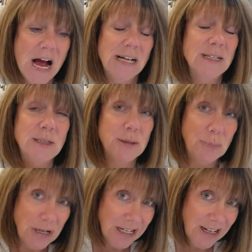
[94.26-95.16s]

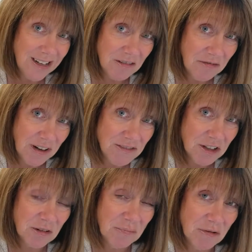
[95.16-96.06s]
Speaking of
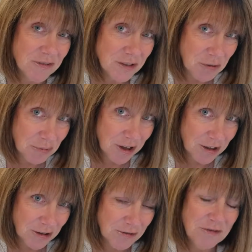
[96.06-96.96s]
$5 bonus coupon
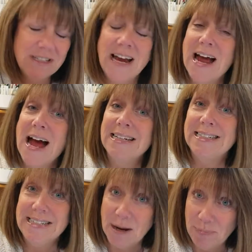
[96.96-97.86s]
codes,
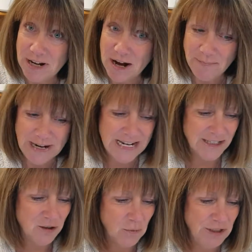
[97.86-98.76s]
Stampin' Up!
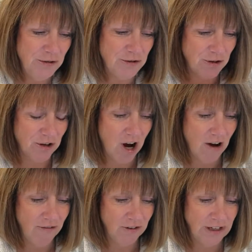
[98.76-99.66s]
Is going to start
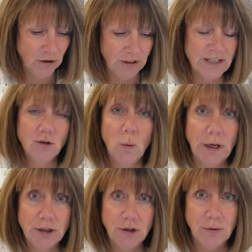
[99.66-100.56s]
offering, or is
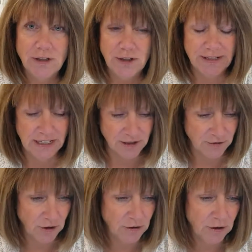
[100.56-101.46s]
going to, I shouldn't say
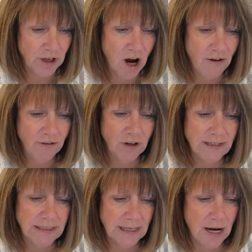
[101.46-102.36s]
start, they're going to offer
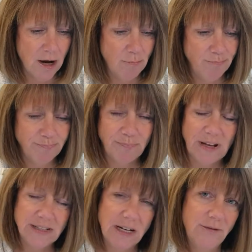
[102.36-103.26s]
us,
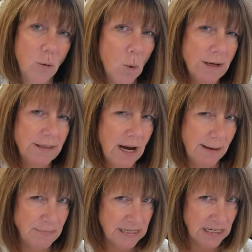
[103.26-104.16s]
it's kind of a
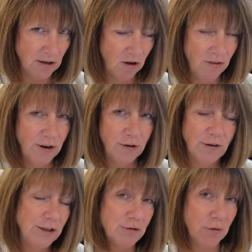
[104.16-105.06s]
one-time deal. They're
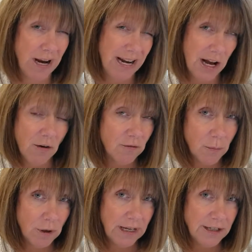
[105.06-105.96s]
going to try it out from
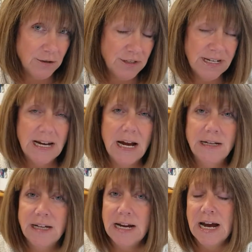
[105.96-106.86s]
what I
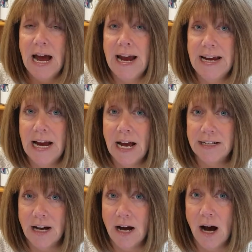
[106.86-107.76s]
understand, and
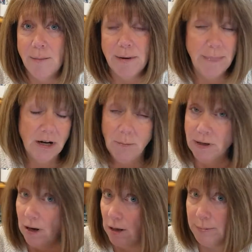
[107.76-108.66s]
it may or may
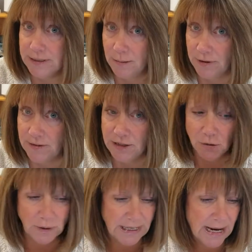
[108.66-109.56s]
not be something they
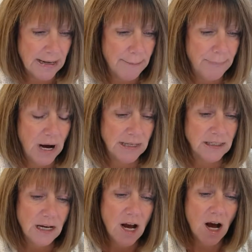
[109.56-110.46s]
do again. But
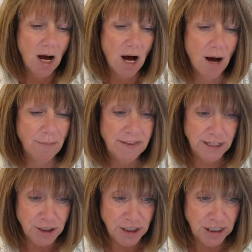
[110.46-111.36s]

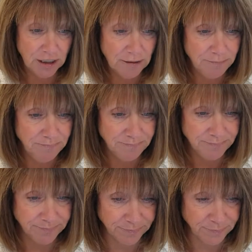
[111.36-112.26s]
this year,
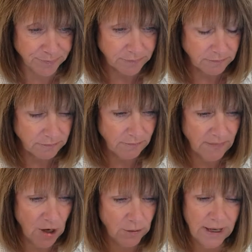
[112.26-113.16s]

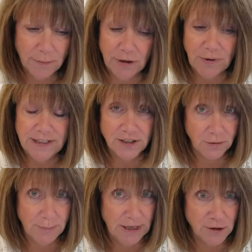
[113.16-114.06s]
okay, I want to read this
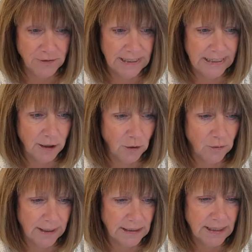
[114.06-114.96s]
so I make sure that I get it
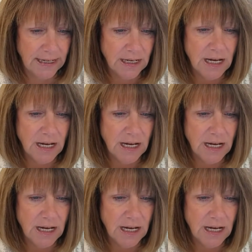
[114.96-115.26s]
correctly.